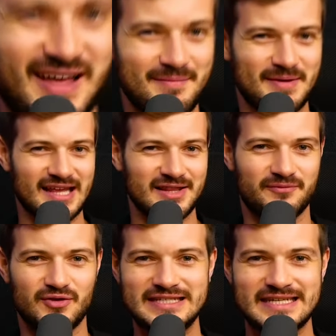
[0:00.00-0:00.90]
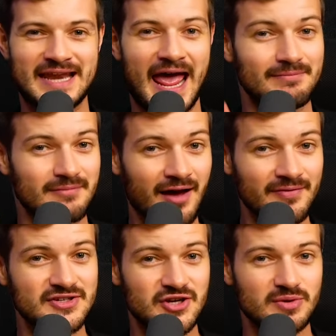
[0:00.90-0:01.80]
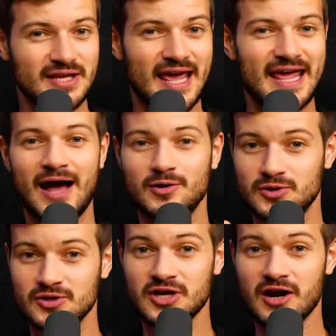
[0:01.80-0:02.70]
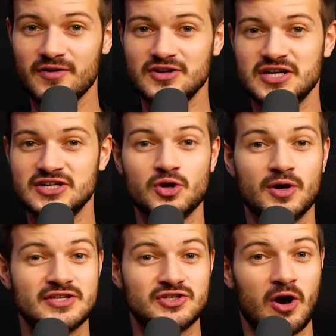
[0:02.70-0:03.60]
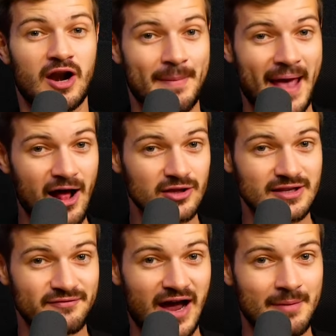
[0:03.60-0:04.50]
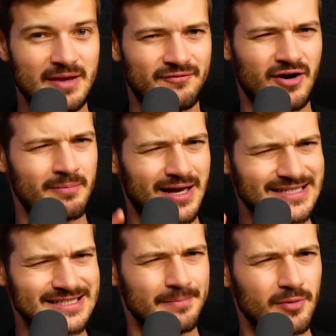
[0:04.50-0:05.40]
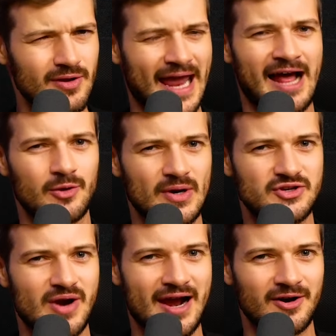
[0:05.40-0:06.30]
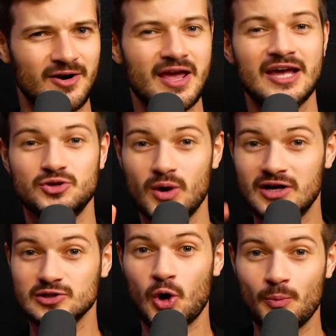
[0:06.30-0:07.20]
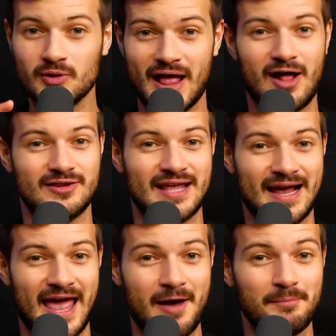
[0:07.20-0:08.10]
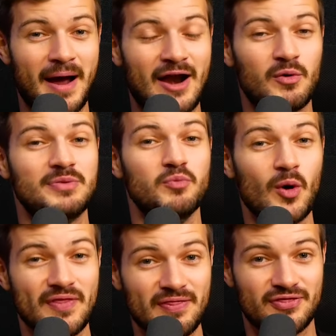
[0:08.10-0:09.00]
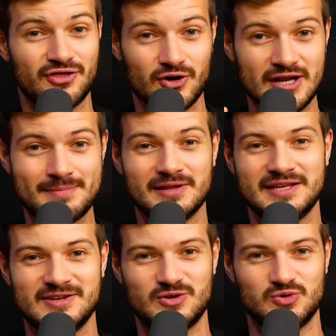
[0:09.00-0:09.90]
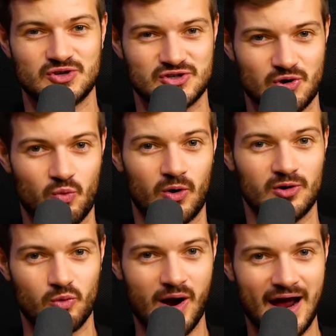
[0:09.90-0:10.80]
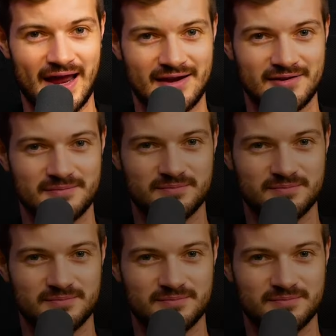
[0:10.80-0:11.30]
I'm Caleb Friesen, and on the show today, how Tushar Vashisht took his startup Healthify Me from a simple calorie tracker to a global health tech empire with more than 30 million users worldwide.